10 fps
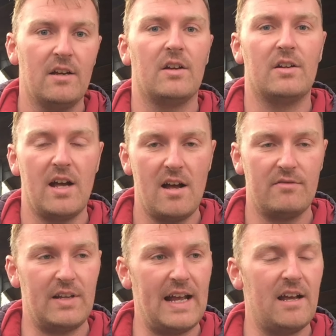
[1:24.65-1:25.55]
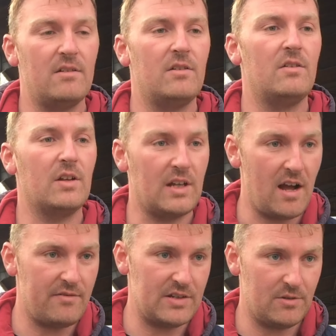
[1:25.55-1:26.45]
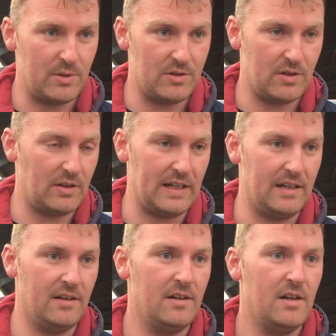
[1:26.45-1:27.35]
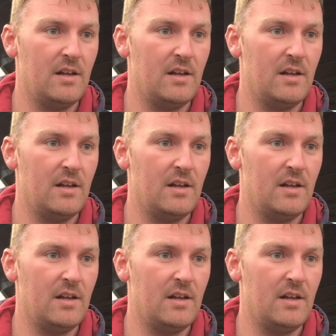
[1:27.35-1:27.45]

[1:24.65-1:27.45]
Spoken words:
can calve down, the calf is up and suckling,